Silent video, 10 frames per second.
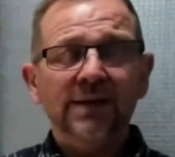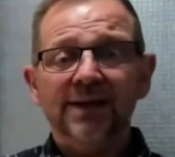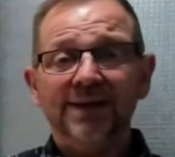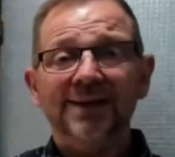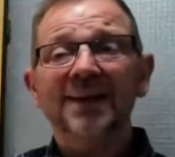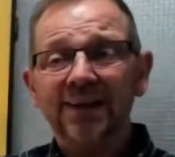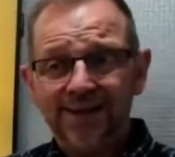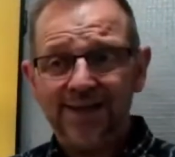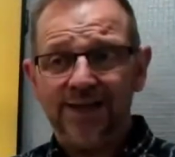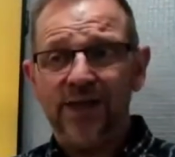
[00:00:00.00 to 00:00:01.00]
then
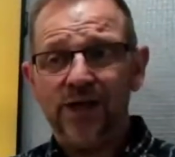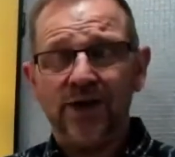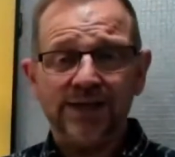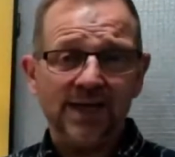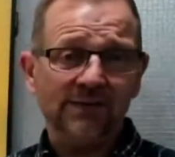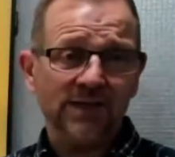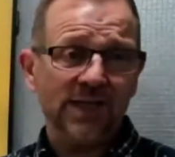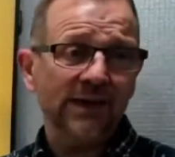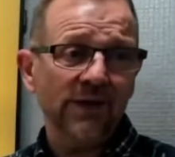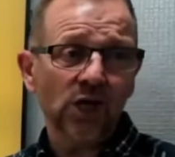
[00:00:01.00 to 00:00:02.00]
clearly you're going to have a
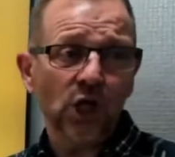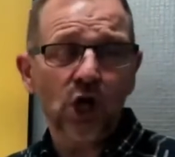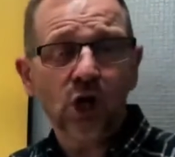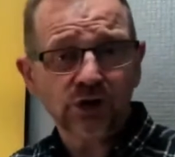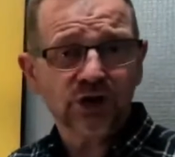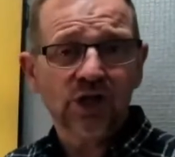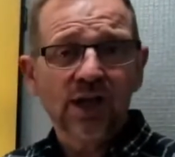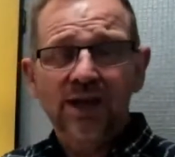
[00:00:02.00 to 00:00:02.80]
significant cost.